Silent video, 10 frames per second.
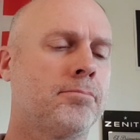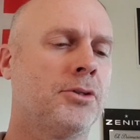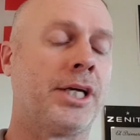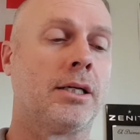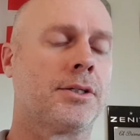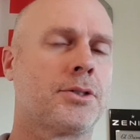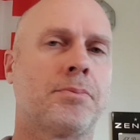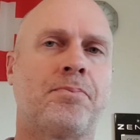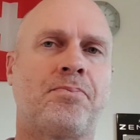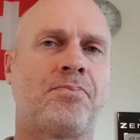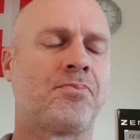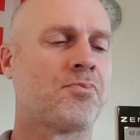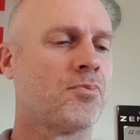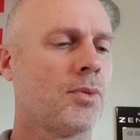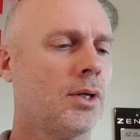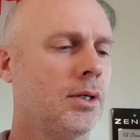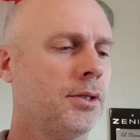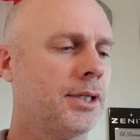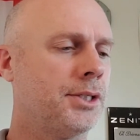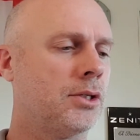Nicholas.
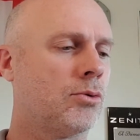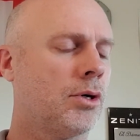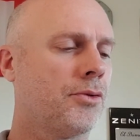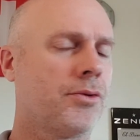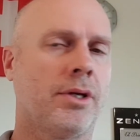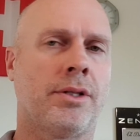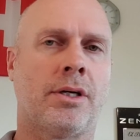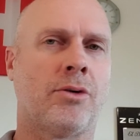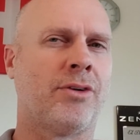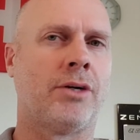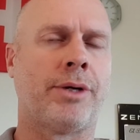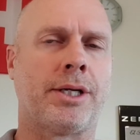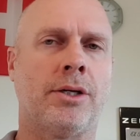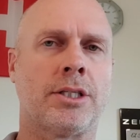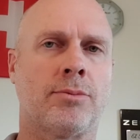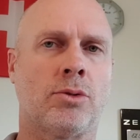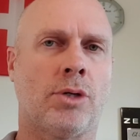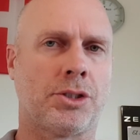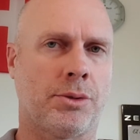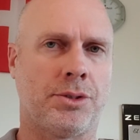Daniel Roth. They're a very recognizable
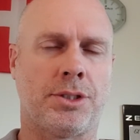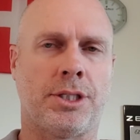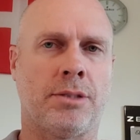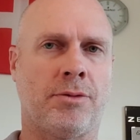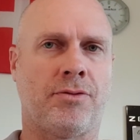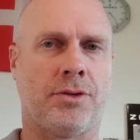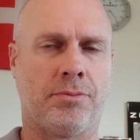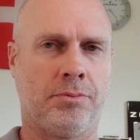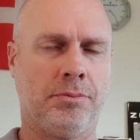watch once you see them. If you're